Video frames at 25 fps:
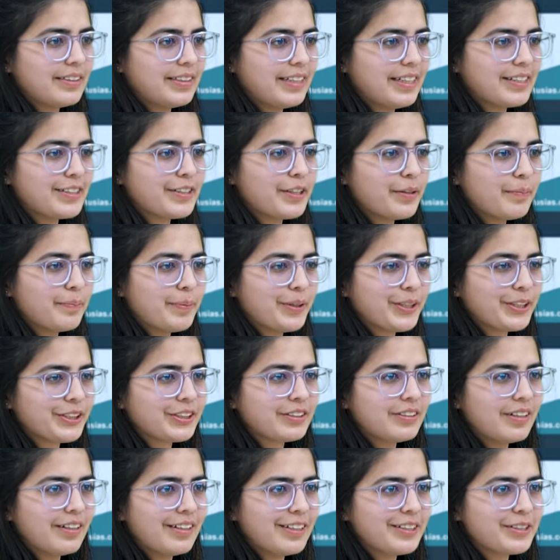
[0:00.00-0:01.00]
Yes, sir,
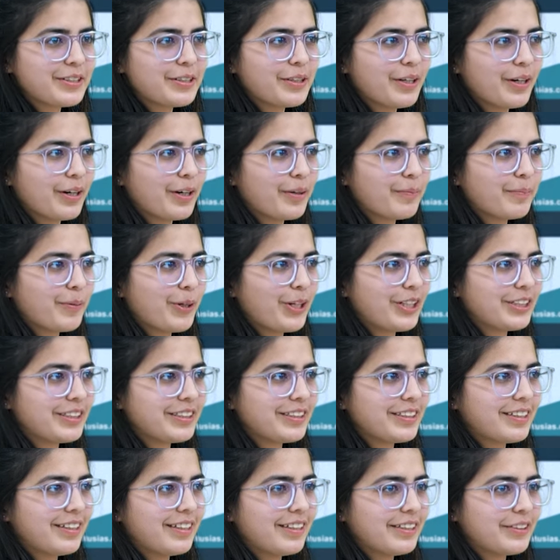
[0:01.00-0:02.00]
personal is
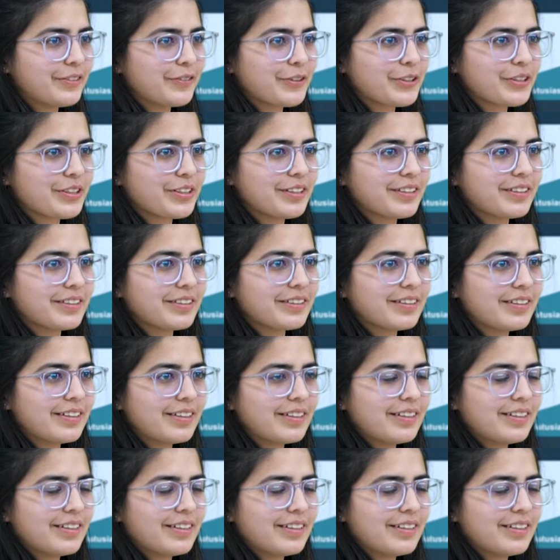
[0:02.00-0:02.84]
political. It was a...